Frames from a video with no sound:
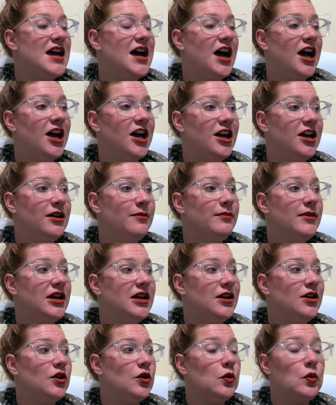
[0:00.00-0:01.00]
Um
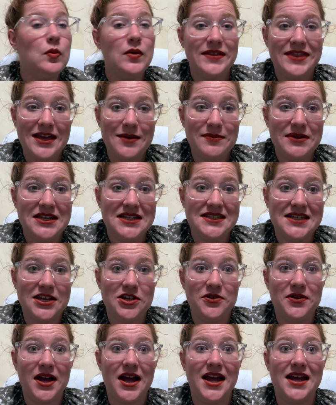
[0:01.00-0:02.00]
with that being said, you
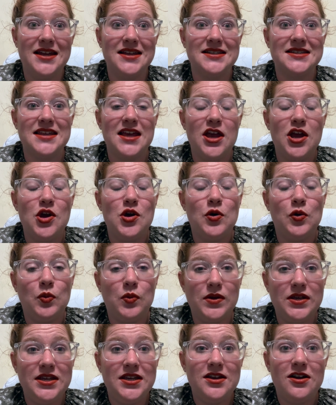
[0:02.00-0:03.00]
guys,
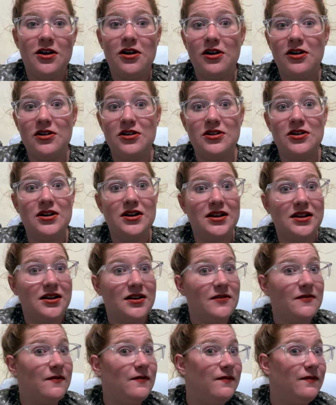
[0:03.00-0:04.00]
we are
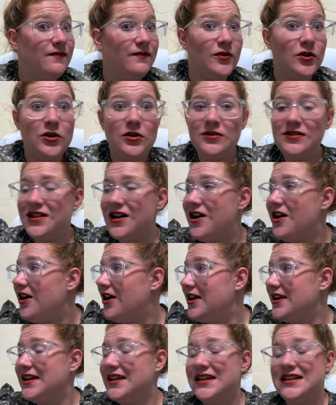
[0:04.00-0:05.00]
full
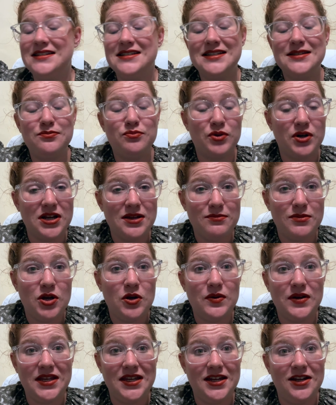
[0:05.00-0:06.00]
on in spring
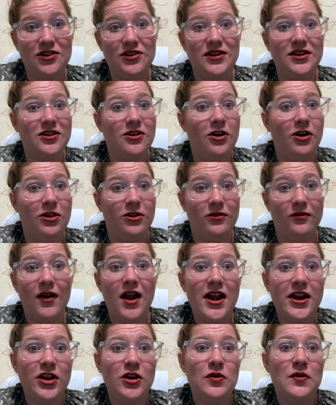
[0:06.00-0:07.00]
mode here in
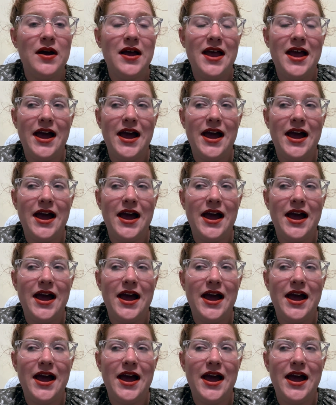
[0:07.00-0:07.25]
Colorado.